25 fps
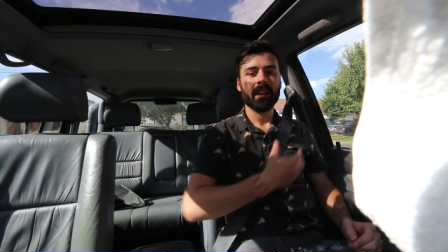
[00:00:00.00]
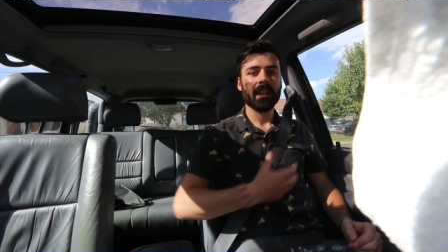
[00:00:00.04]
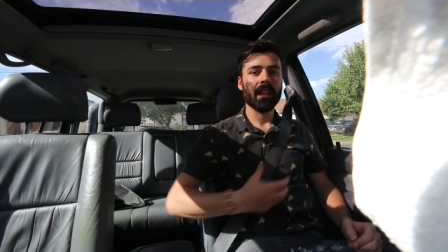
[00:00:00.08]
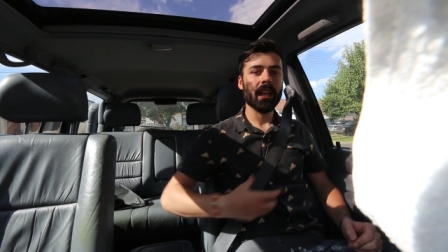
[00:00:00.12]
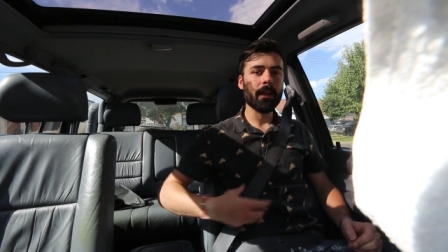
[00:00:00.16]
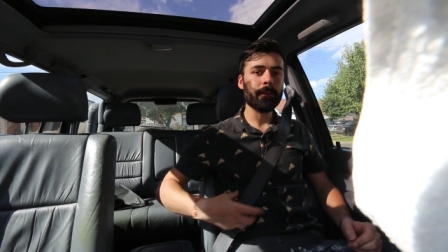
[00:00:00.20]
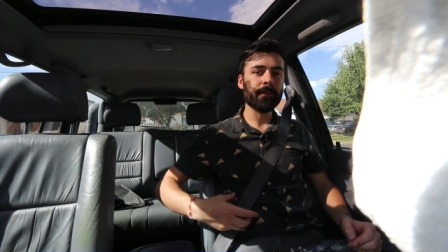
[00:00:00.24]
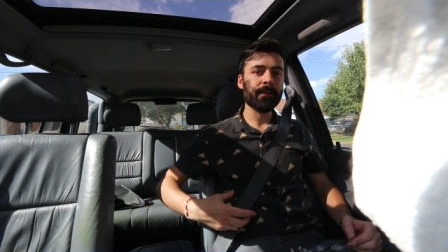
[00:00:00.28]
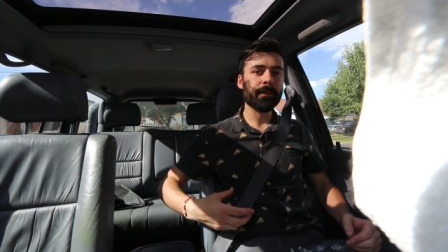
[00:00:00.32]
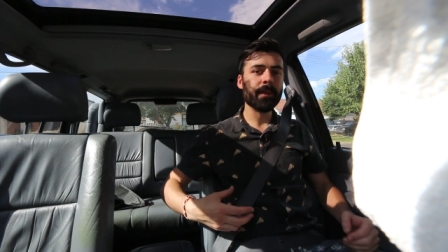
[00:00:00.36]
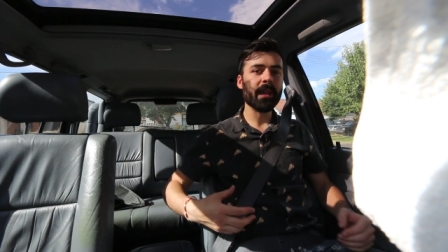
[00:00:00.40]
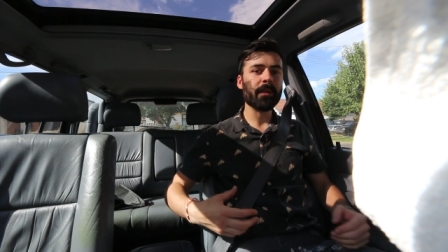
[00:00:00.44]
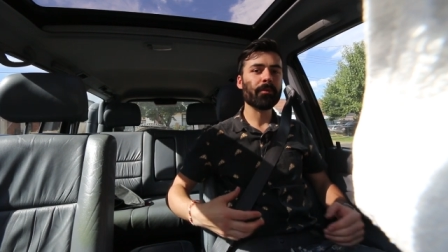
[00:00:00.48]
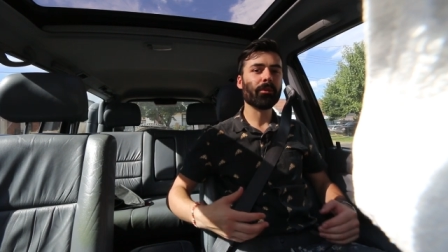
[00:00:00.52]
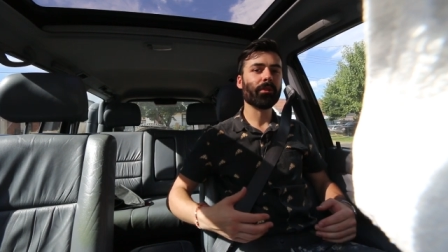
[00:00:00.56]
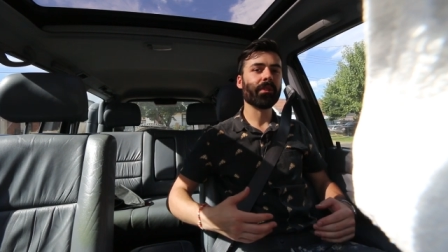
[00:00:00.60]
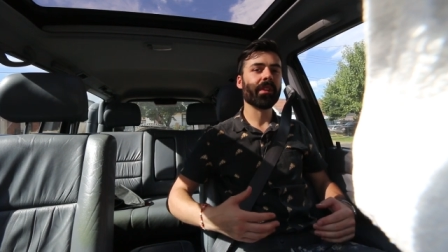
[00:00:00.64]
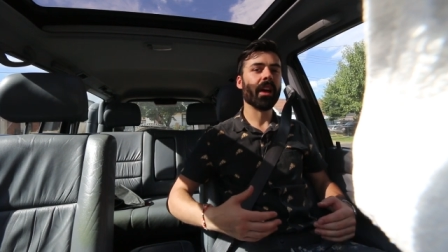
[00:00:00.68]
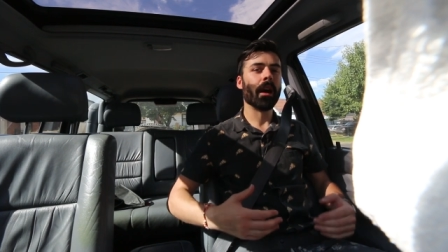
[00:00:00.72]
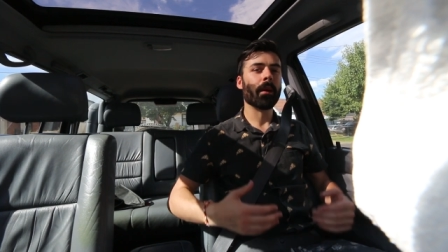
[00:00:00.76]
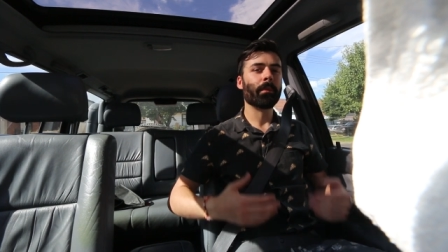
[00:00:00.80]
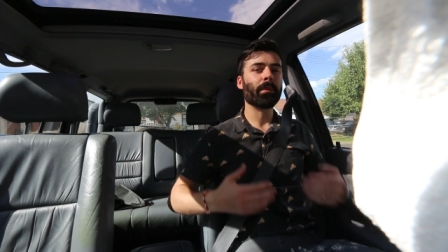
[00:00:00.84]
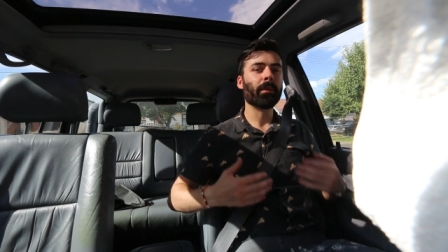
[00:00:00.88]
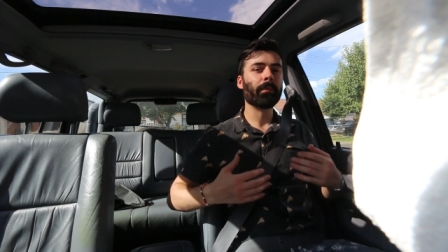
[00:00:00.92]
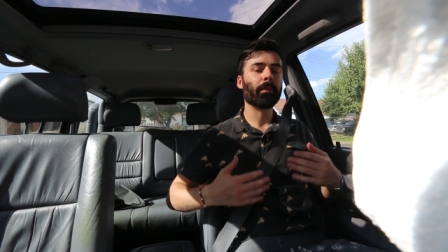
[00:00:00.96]
keeps people's
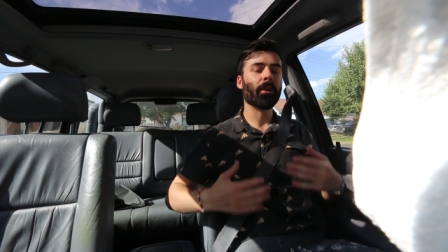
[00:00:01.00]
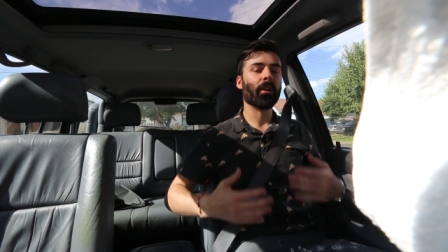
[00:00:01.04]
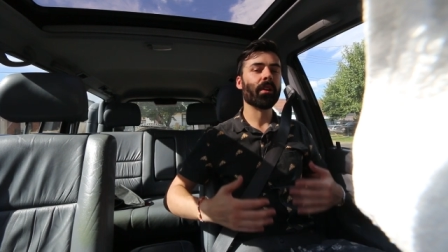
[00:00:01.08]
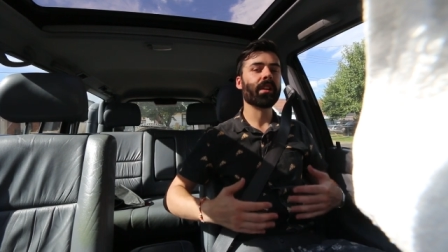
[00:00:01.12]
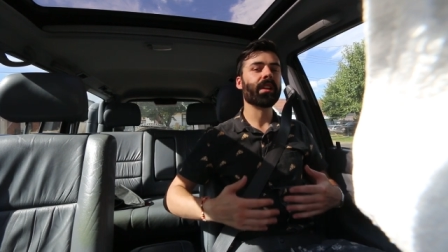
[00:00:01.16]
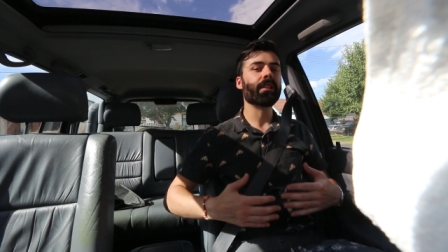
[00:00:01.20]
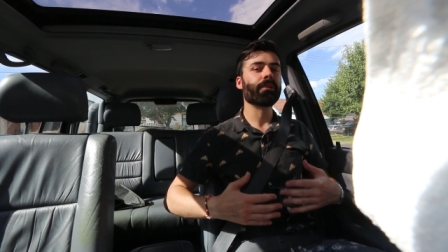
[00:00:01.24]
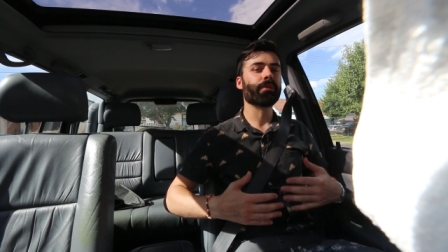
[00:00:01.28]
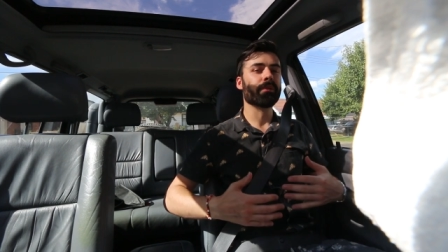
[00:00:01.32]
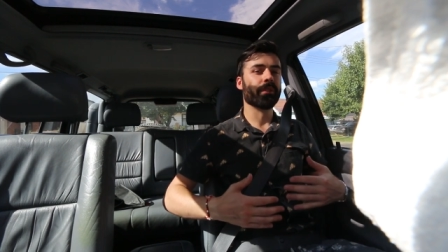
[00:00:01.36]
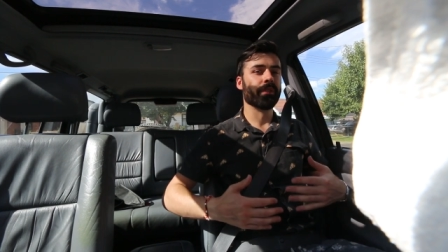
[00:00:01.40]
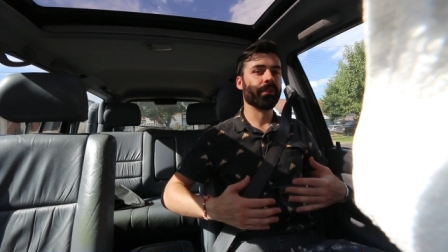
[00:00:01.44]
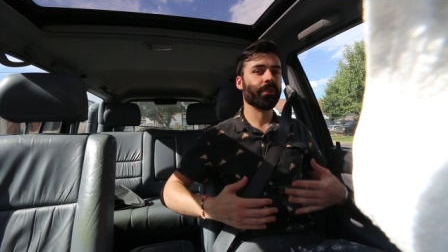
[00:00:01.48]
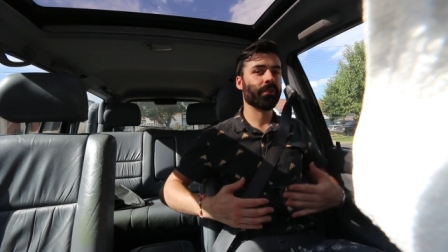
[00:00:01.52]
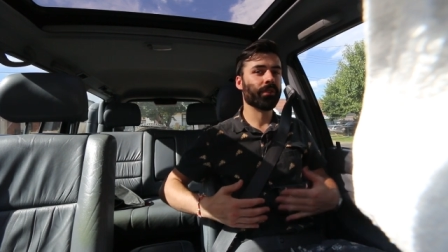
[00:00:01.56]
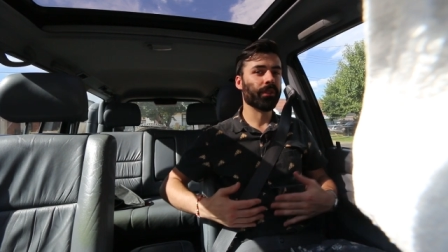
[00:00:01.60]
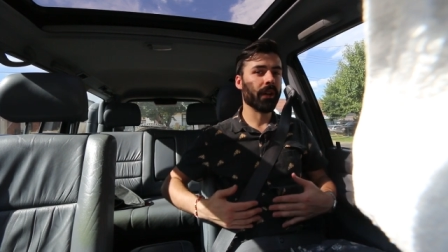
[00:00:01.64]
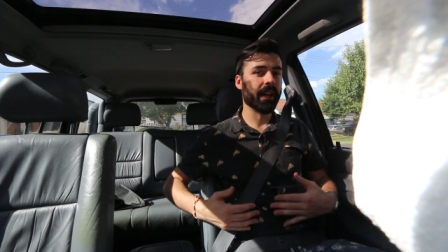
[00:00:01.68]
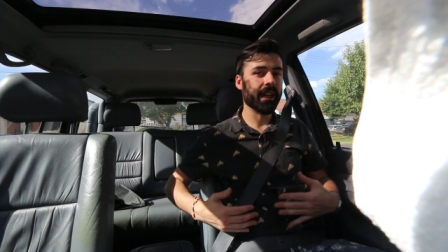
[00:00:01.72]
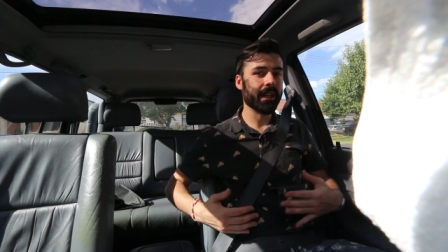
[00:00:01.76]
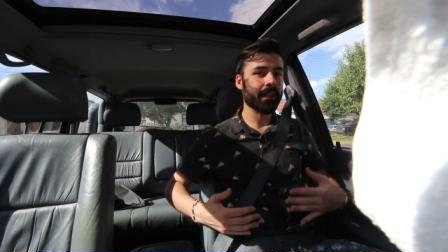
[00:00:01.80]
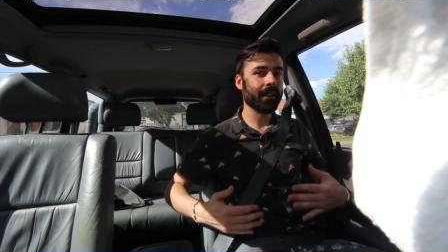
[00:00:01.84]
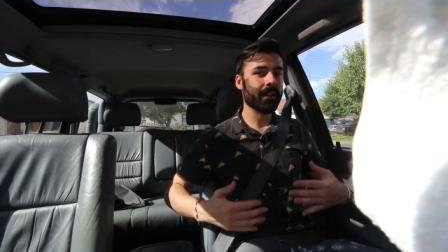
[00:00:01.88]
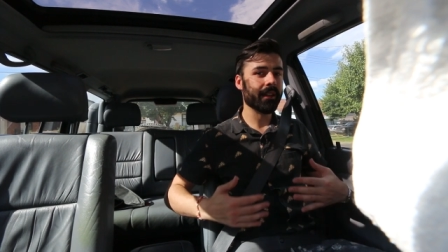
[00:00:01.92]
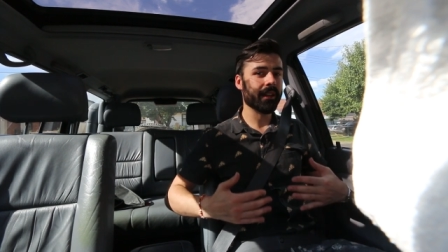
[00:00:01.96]
upper bodies
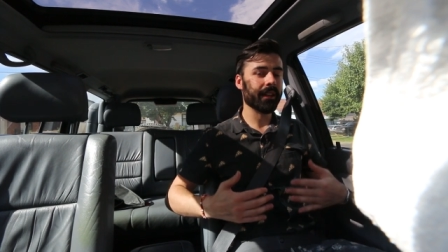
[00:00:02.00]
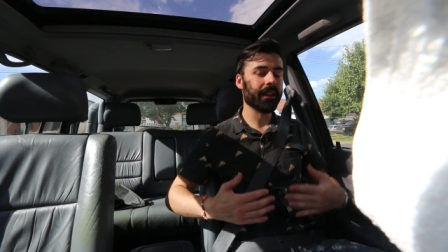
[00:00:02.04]
restrained